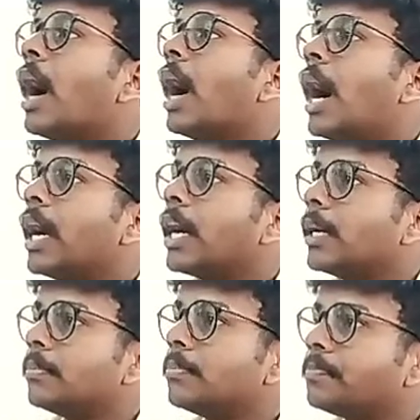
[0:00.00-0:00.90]

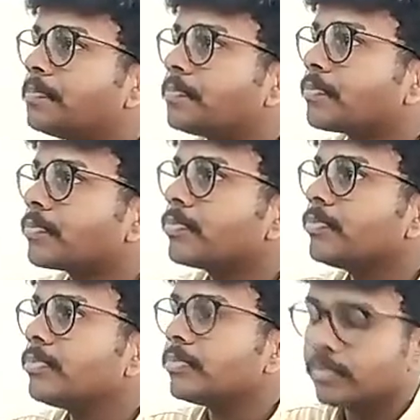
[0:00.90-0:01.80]
Hunger.
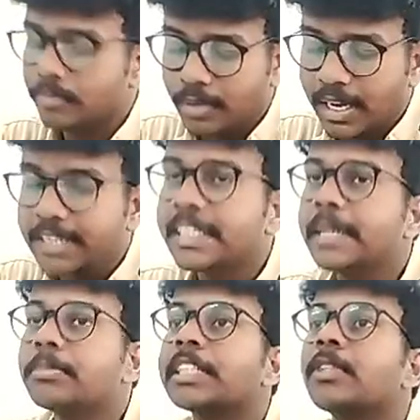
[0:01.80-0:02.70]
It
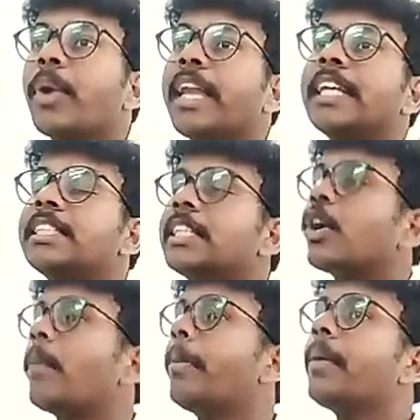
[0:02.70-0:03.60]
seems as a very easy
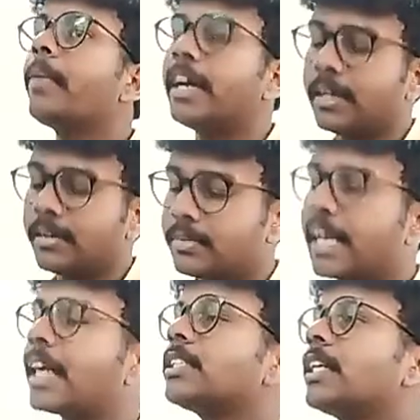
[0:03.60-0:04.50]
topic, but there
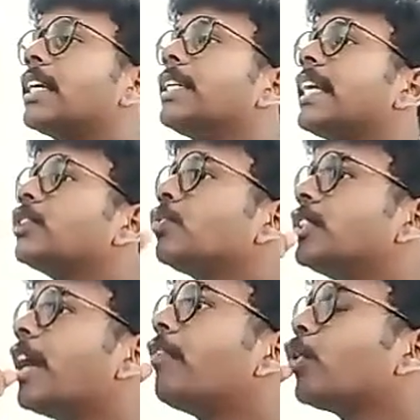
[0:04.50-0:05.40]
are certain things which
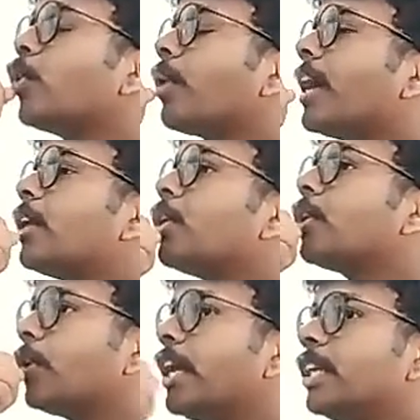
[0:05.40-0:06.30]
you have to look
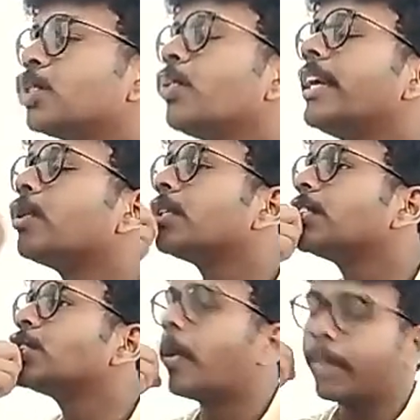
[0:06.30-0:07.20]
into this
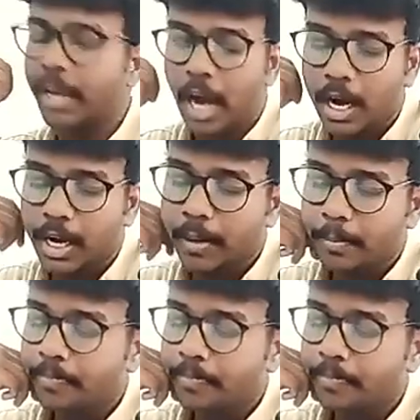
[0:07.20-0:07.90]
topic. Hunger.